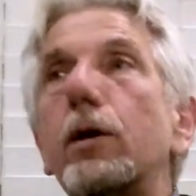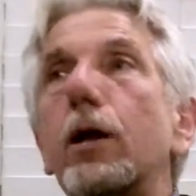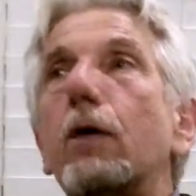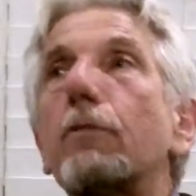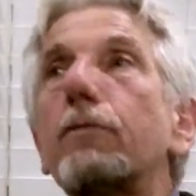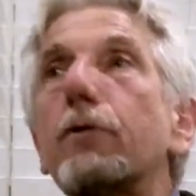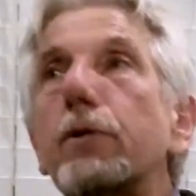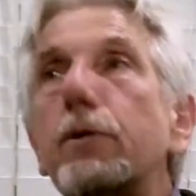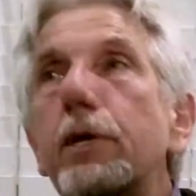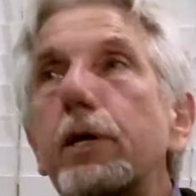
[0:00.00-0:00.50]

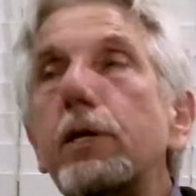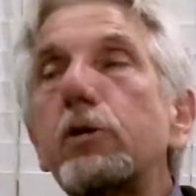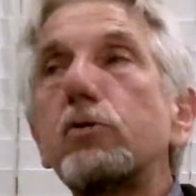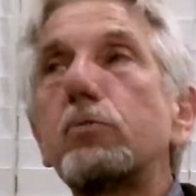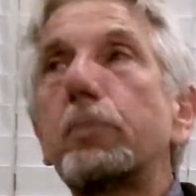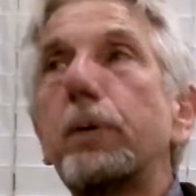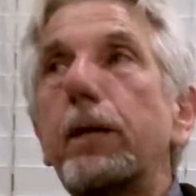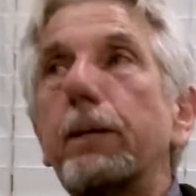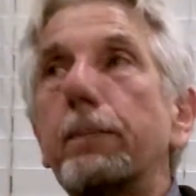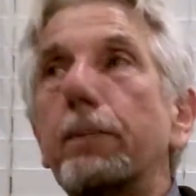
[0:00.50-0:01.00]
Now, for these
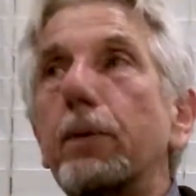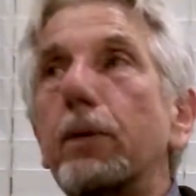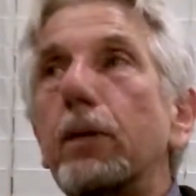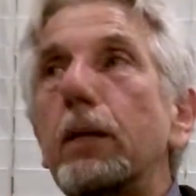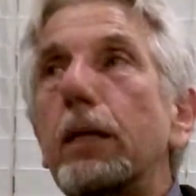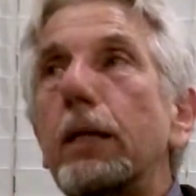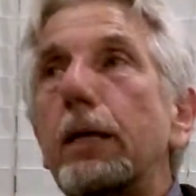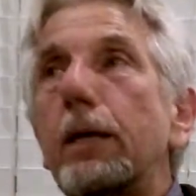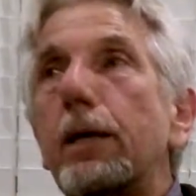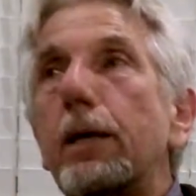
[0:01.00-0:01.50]

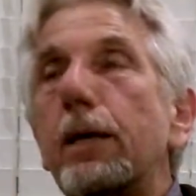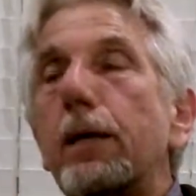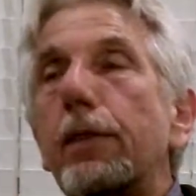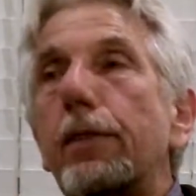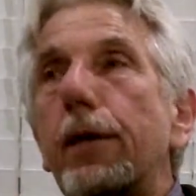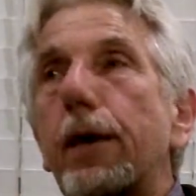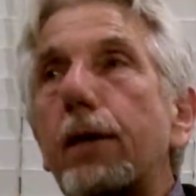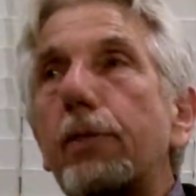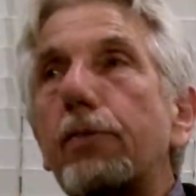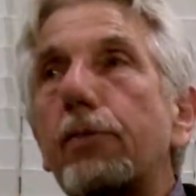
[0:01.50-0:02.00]
people,
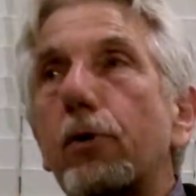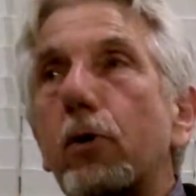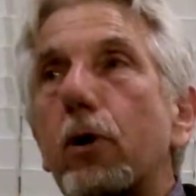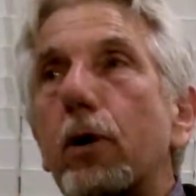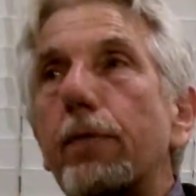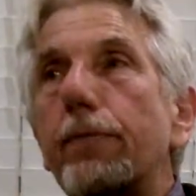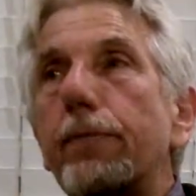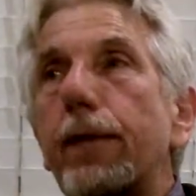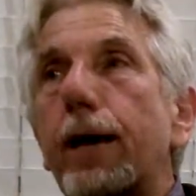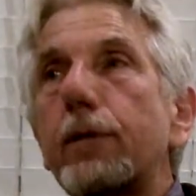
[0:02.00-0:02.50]
they
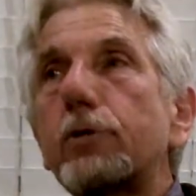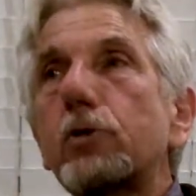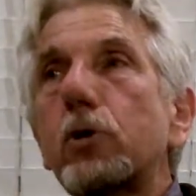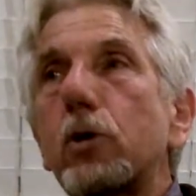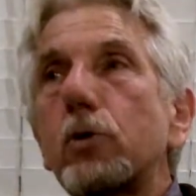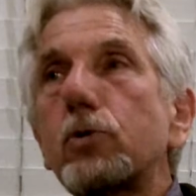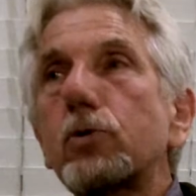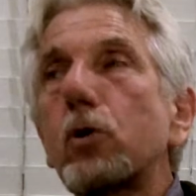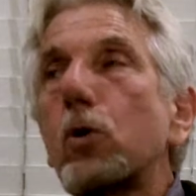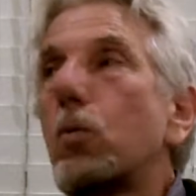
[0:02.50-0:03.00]
thought that's
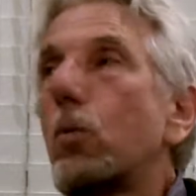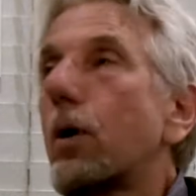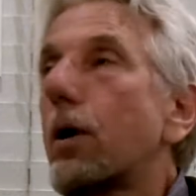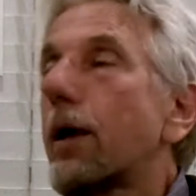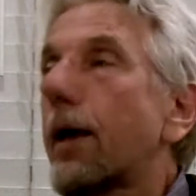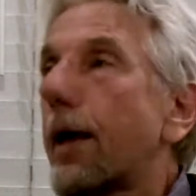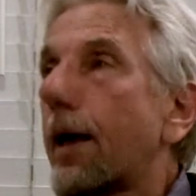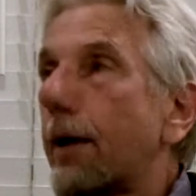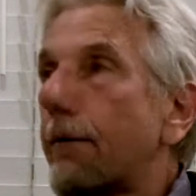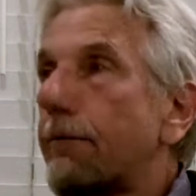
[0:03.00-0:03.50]
also where
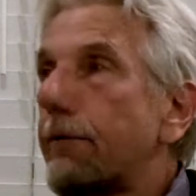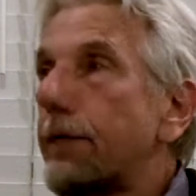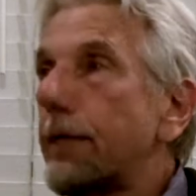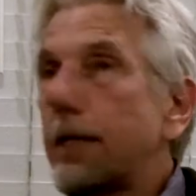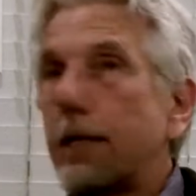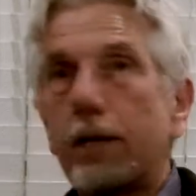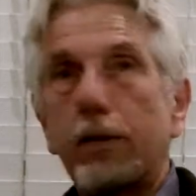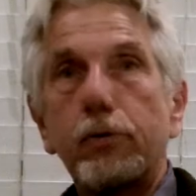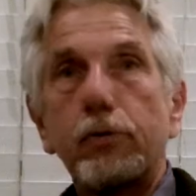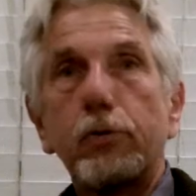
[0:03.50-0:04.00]
heaven
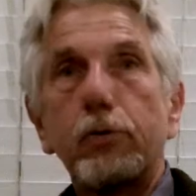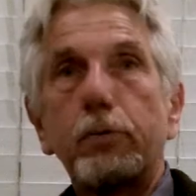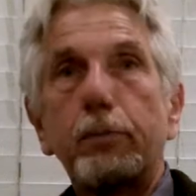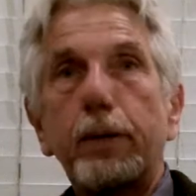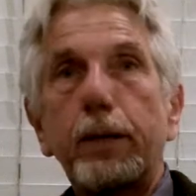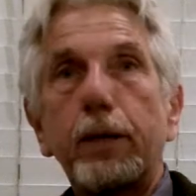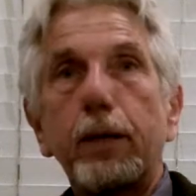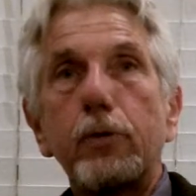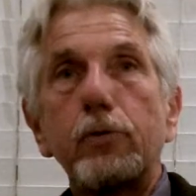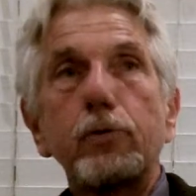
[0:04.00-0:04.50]
is,
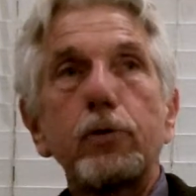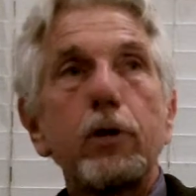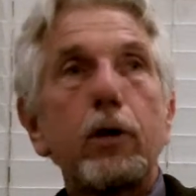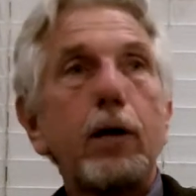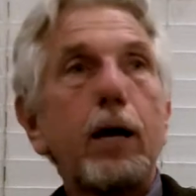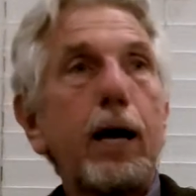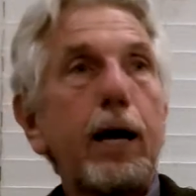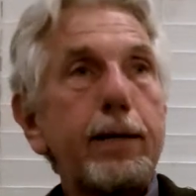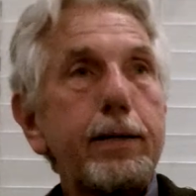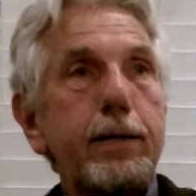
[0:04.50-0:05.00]
because there
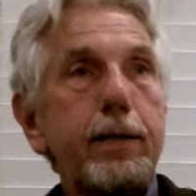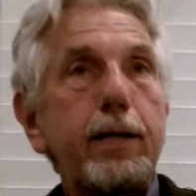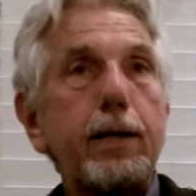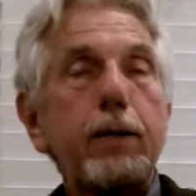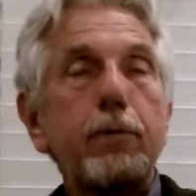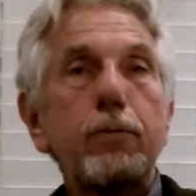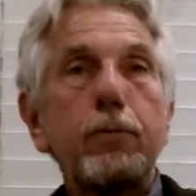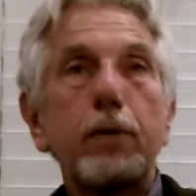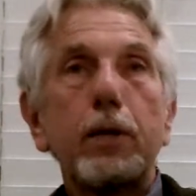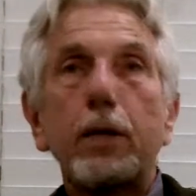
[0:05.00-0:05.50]
are
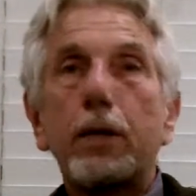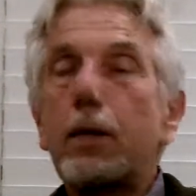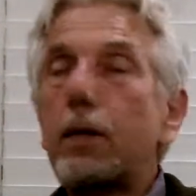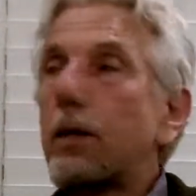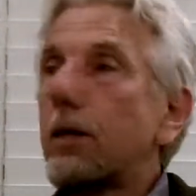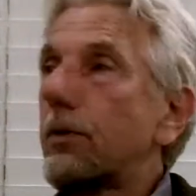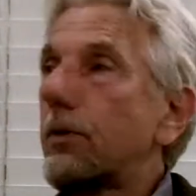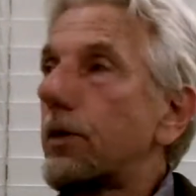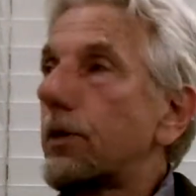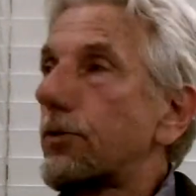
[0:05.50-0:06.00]
hadith
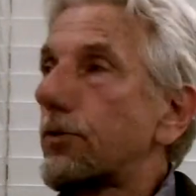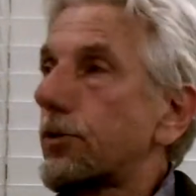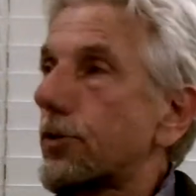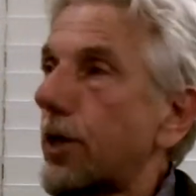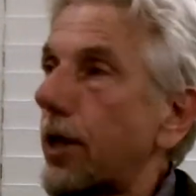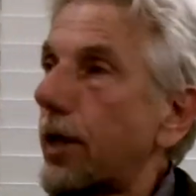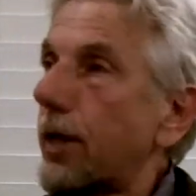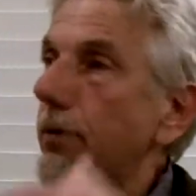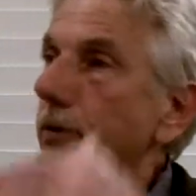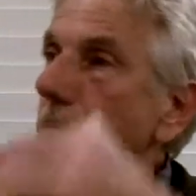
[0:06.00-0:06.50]
that say